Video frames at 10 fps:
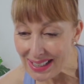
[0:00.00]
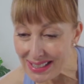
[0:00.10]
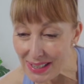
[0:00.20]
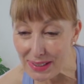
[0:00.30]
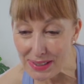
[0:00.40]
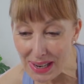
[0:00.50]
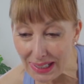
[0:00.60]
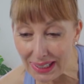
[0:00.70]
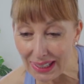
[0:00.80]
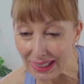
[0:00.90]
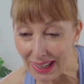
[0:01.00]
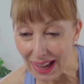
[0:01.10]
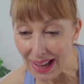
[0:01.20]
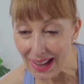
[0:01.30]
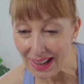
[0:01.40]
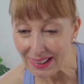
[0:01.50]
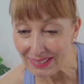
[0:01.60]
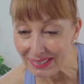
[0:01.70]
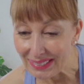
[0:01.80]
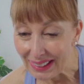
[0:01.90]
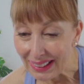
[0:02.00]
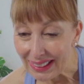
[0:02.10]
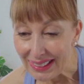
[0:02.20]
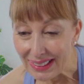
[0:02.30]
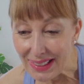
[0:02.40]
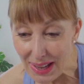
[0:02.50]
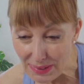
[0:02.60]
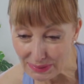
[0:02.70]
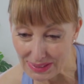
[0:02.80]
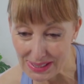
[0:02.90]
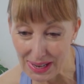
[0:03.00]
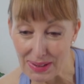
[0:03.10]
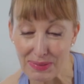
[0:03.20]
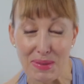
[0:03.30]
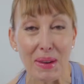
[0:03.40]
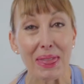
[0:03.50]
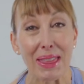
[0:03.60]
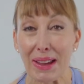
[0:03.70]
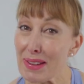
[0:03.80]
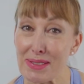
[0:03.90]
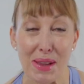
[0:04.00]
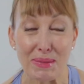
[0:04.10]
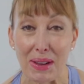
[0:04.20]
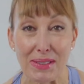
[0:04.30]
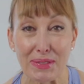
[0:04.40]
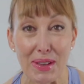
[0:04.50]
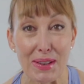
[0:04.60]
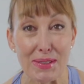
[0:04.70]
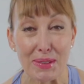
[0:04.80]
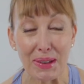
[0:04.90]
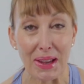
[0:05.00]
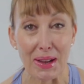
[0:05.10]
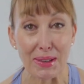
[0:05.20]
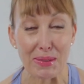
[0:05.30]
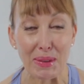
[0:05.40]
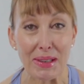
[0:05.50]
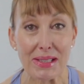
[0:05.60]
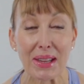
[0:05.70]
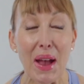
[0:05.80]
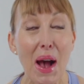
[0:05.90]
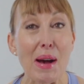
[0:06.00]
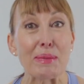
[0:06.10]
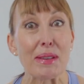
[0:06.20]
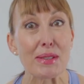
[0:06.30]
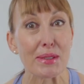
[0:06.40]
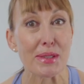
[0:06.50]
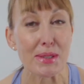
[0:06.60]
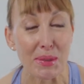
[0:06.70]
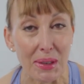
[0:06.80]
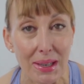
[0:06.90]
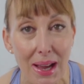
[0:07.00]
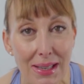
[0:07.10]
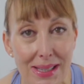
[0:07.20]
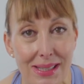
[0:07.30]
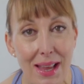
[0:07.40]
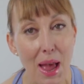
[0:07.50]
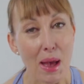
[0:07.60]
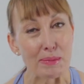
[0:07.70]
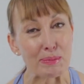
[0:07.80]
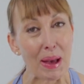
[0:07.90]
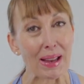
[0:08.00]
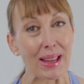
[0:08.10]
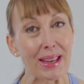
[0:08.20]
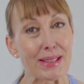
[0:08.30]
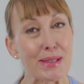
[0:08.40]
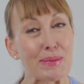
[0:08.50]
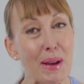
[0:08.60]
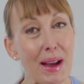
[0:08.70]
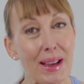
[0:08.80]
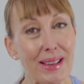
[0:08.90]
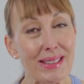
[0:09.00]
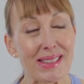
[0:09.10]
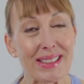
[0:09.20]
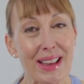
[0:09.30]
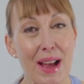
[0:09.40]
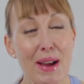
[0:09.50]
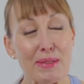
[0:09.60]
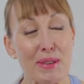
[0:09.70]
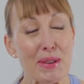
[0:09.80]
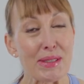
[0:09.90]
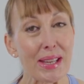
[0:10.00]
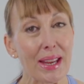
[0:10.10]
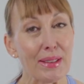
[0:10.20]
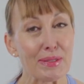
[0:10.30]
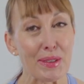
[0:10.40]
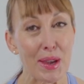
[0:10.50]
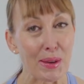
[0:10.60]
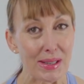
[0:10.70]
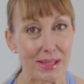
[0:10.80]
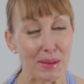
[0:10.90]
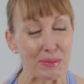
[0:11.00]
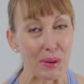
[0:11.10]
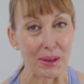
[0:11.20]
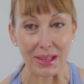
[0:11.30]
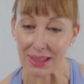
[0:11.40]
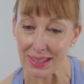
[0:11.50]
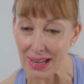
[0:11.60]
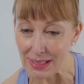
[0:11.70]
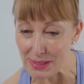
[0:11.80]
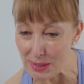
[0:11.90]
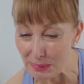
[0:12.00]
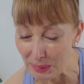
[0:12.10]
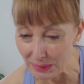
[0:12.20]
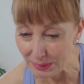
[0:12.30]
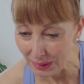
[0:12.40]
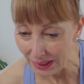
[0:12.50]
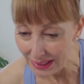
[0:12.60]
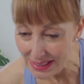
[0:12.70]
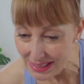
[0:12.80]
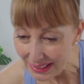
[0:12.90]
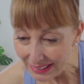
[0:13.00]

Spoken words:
So Jackie, lovely to hear from you, and thank you so much for joining our community. I'll be sure to do a nice ballet inspired routine for you at some point in the next couple of weeks.